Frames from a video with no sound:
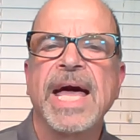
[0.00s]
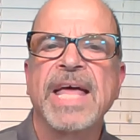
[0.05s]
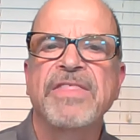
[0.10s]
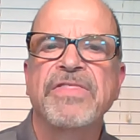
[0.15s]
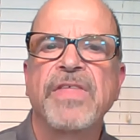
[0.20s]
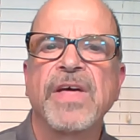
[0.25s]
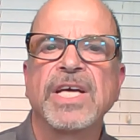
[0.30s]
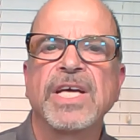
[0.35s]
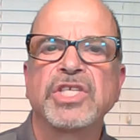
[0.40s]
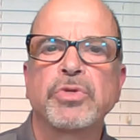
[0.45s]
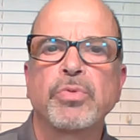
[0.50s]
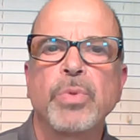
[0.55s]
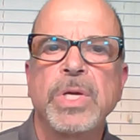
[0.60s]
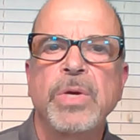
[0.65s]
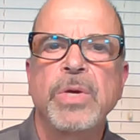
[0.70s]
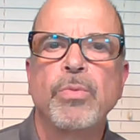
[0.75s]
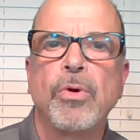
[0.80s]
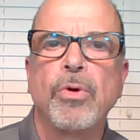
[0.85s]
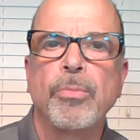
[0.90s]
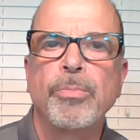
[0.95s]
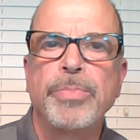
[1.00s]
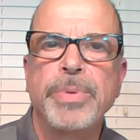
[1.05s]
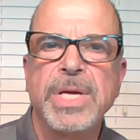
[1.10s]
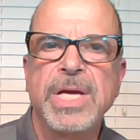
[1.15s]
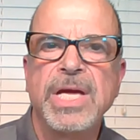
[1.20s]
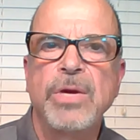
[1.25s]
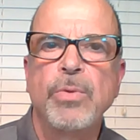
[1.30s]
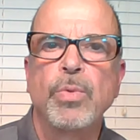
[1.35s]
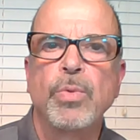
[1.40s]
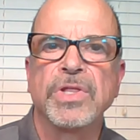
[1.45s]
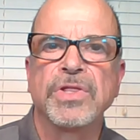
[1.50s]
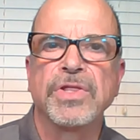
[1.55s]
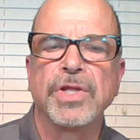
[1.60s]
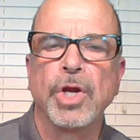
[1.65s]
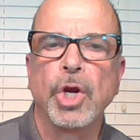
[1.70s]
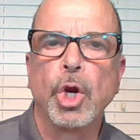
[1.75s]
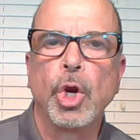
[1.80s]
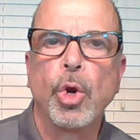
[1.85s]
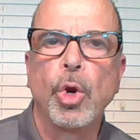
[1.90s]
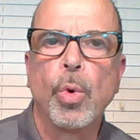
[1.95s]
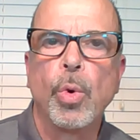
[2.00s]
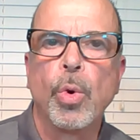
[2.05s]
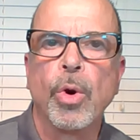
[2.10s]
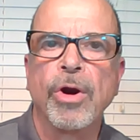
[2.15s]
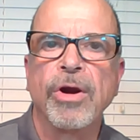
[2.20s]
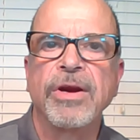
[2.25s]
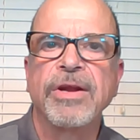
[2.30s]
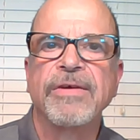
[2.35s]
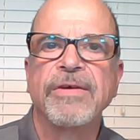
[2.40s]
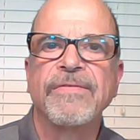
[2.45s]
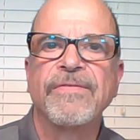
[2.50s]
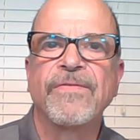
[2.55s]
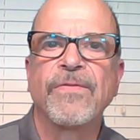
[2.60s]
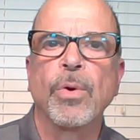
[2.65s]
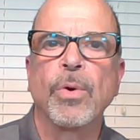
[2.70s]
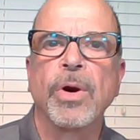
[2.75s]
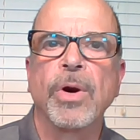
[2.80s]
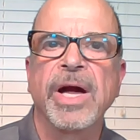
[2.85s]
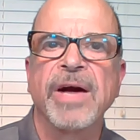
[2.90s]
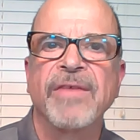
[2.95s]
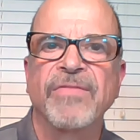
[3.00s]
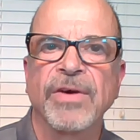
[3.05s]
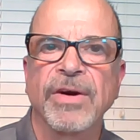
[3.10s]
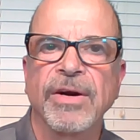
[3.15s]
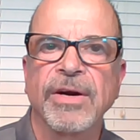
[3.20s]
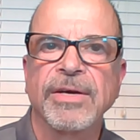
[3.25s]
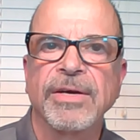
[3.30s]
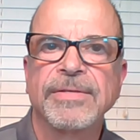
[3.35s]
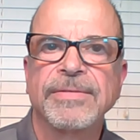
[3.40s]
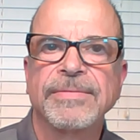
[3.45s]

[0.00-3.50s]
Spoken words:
and thus we will be with the Lord forever.